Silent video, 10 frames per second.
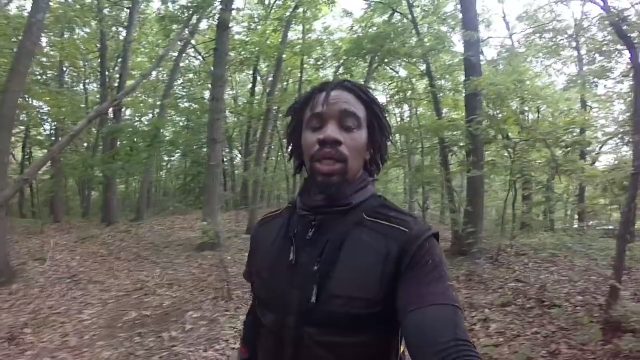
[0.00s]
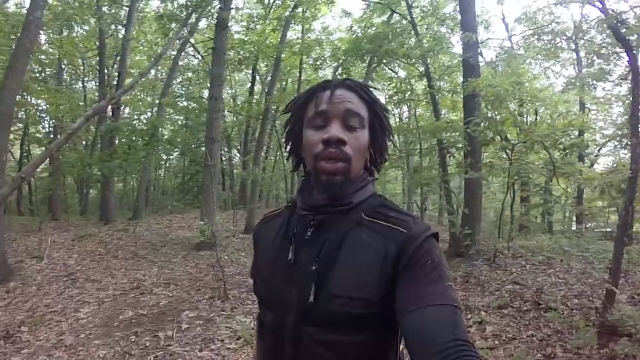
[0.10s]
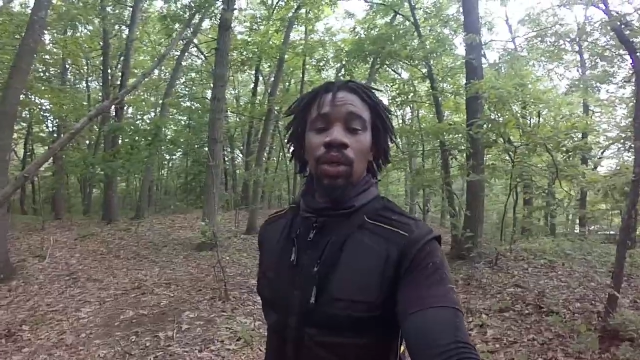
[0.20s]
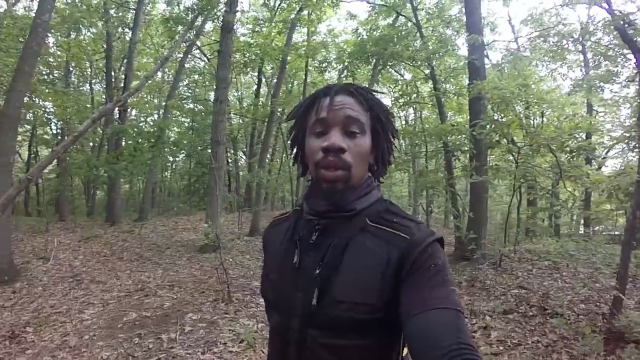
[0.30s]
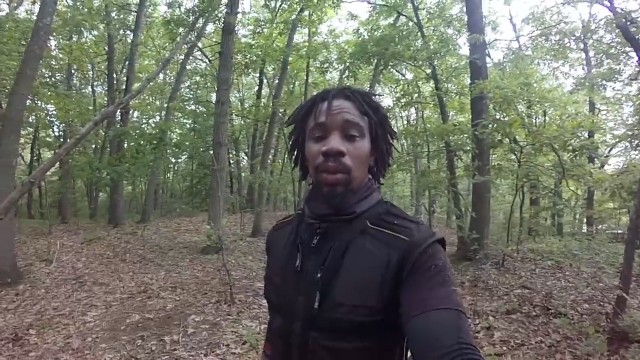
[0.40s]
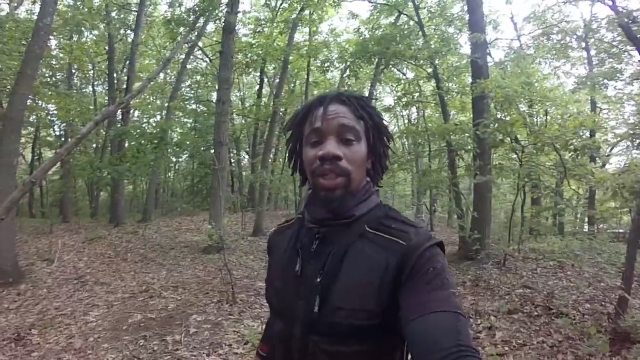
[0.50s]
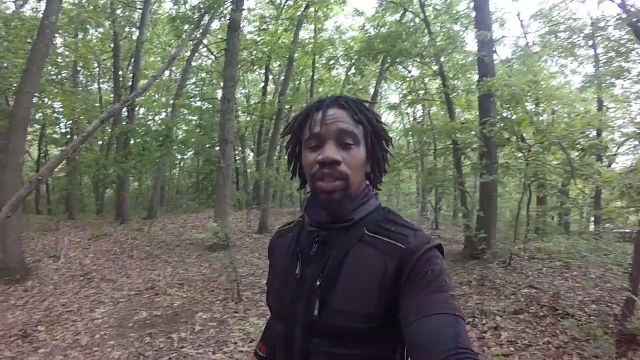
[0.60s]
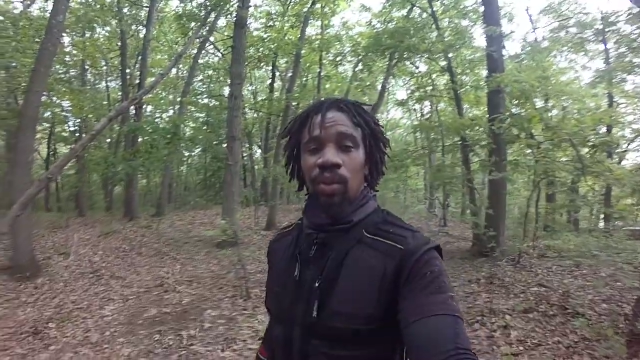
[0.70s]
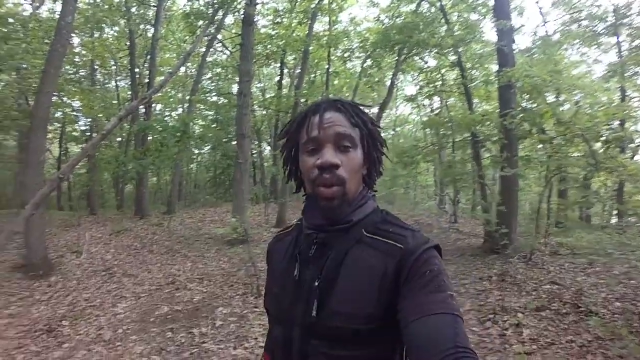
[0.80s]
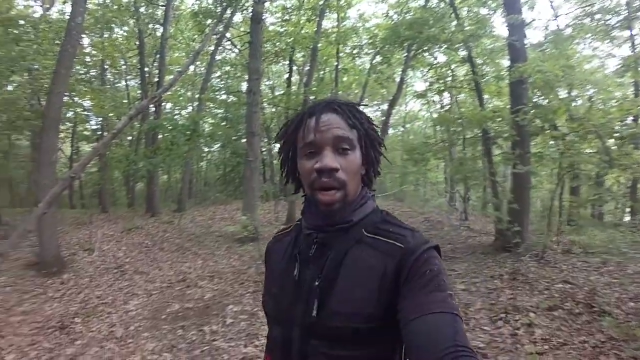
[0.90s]
you don't know
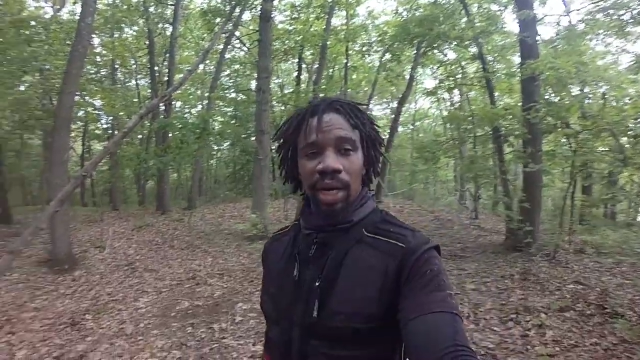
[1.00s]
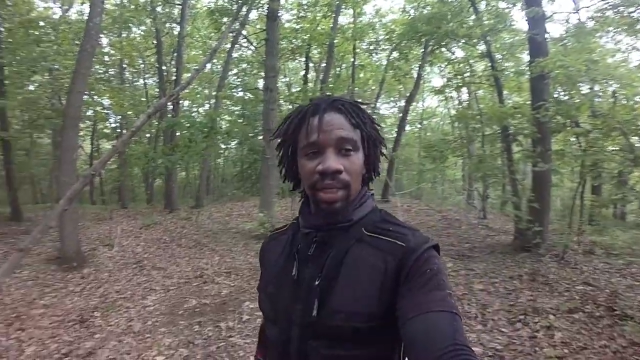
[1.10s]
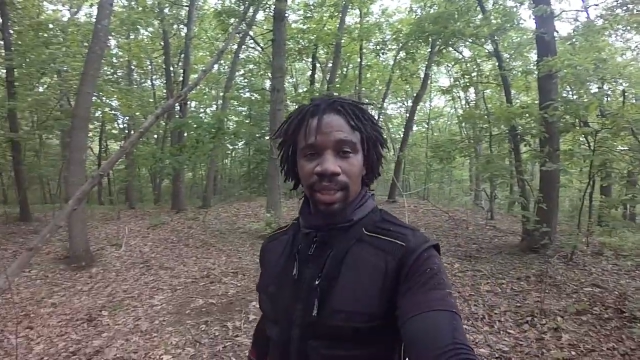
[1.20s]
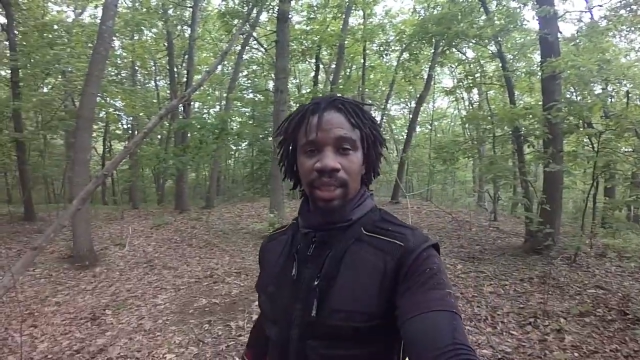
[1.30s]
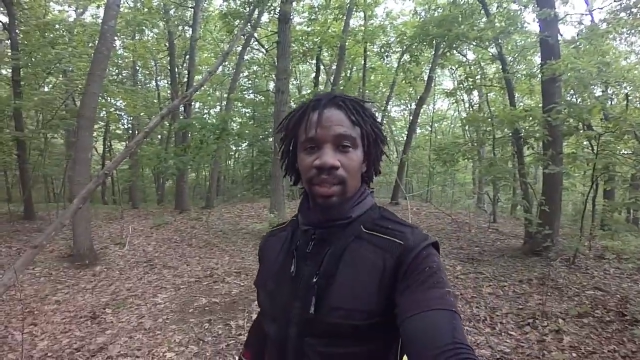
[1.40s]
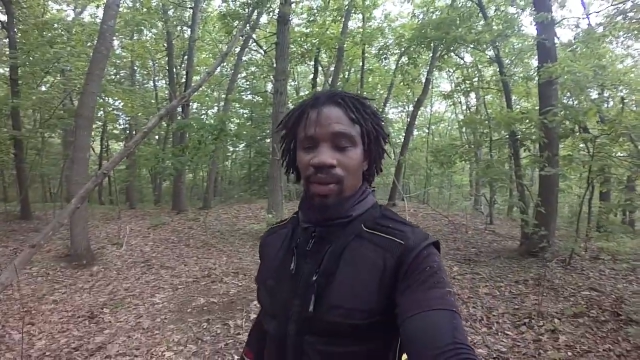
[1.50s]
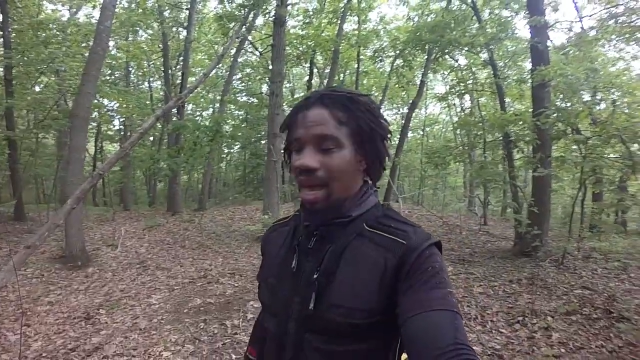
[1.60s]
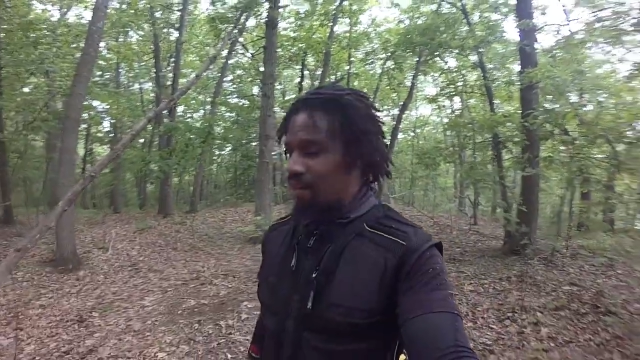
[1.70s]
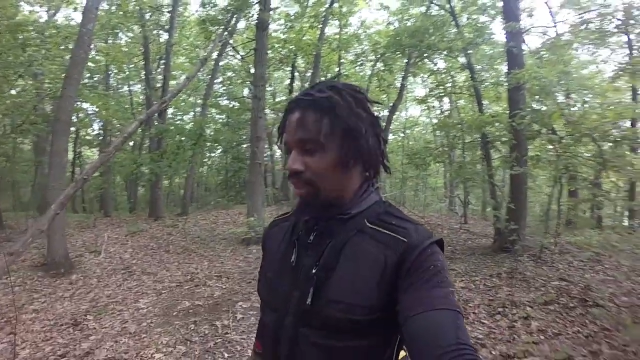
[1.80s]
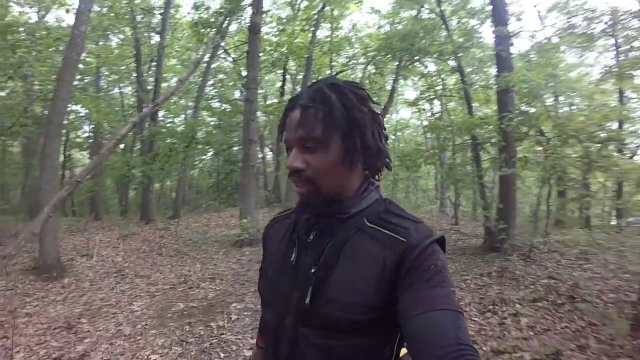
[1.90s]
what you want until you
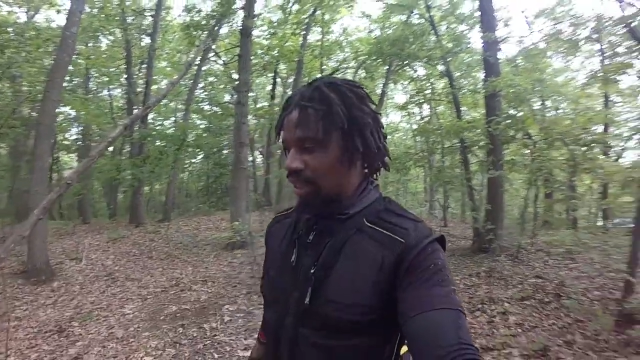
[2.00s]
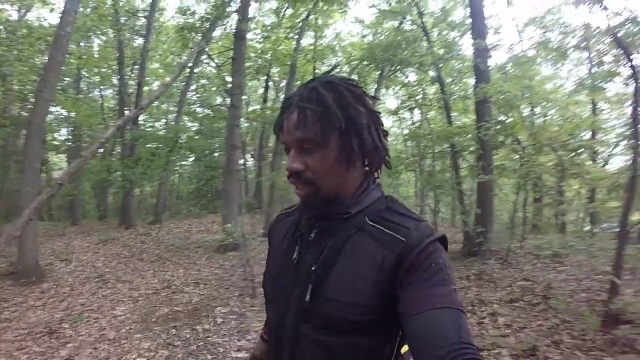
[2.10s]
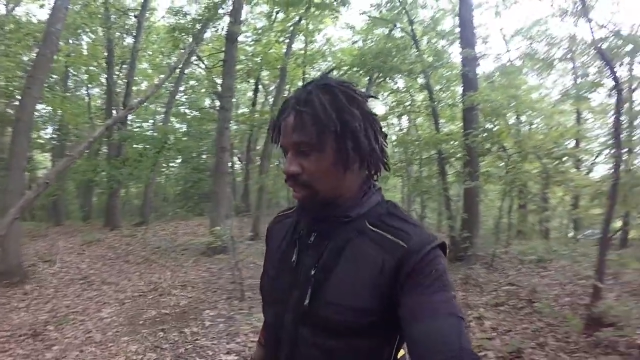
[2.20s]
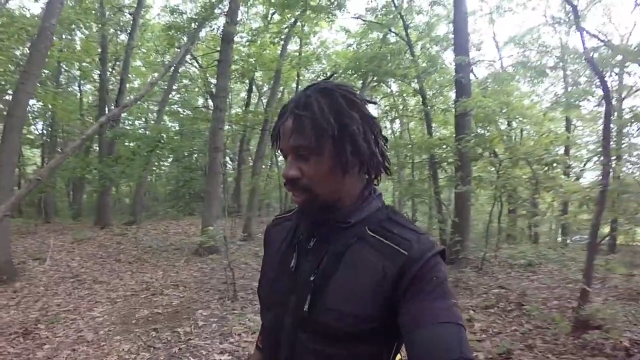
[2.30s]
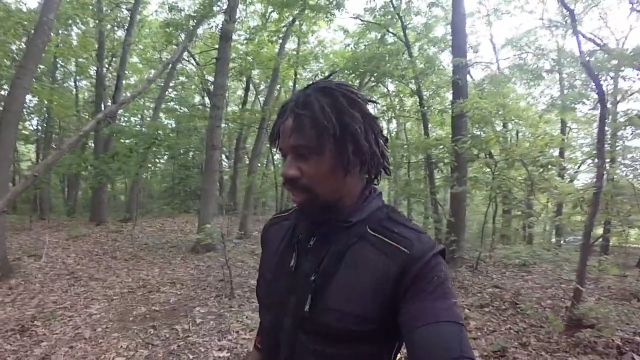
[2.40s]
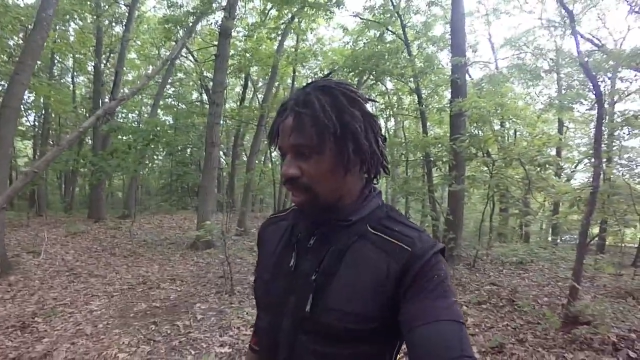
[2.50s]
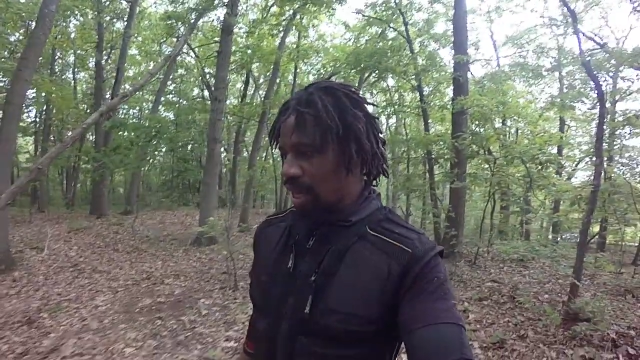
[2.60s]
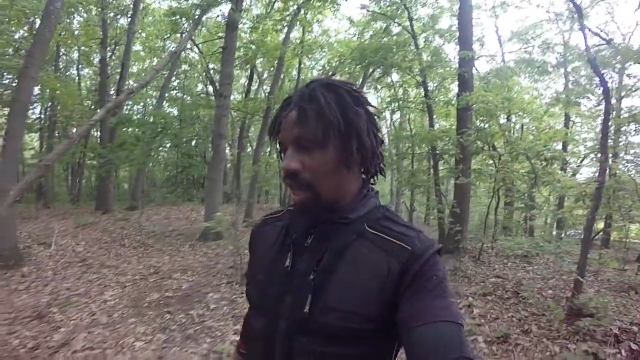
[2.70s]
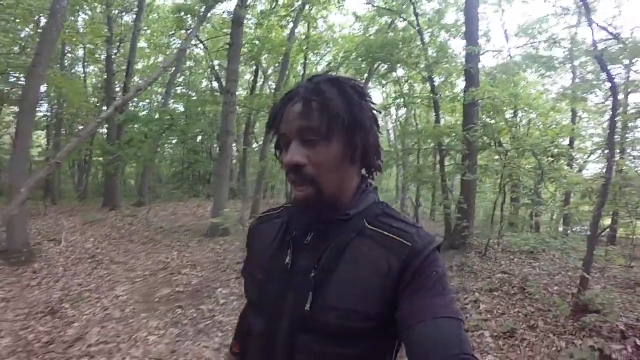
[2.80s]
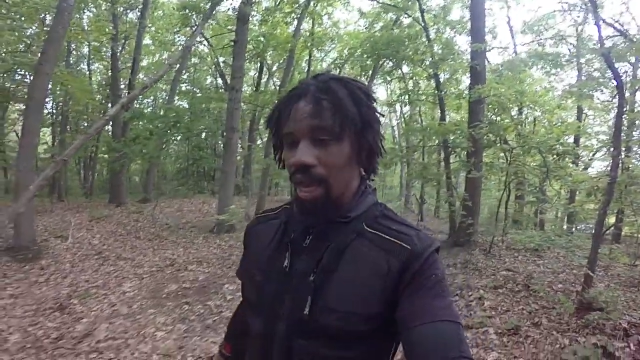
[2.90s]
have it.
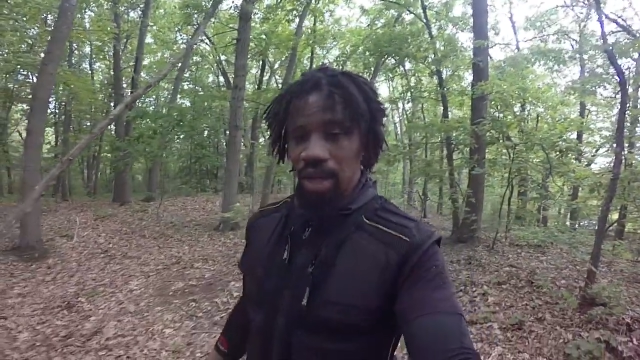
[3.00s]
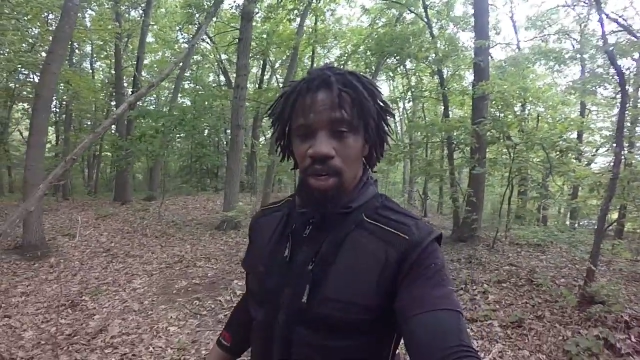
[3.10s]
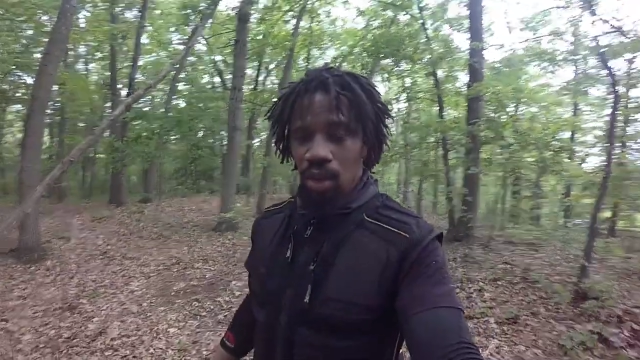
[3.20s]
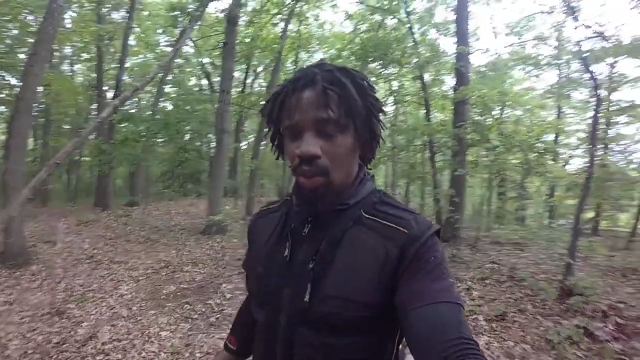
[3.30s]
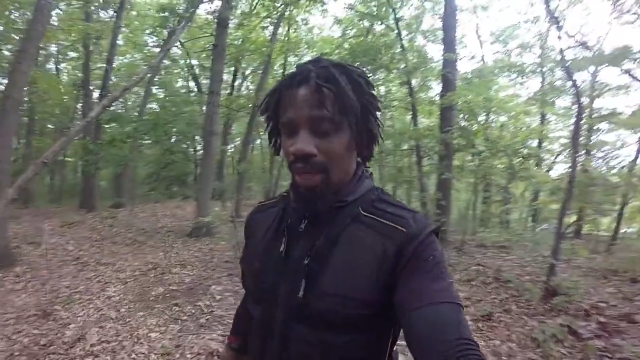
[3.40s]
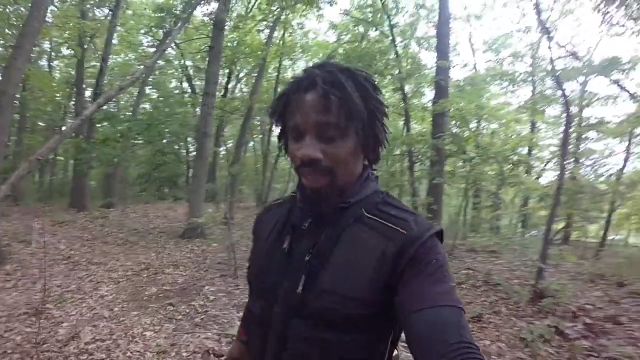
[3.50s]
I had no